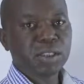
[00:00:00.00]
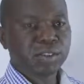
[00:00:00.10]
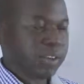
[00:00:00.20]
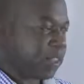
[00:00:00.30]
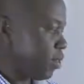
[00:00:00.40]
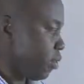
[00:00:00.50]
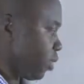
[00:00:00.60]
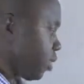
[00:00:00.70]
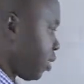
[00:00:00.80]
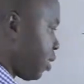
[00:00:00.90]
of the
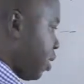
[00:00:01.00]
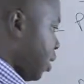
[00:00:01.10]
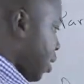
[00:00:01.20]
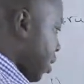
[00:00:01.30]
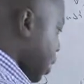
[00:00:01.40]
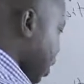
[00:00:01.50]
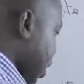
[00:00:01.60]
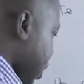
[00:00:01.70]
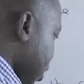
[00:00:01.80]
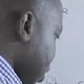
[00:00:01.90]
host,
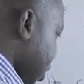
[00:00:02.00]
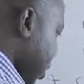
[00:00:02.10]
then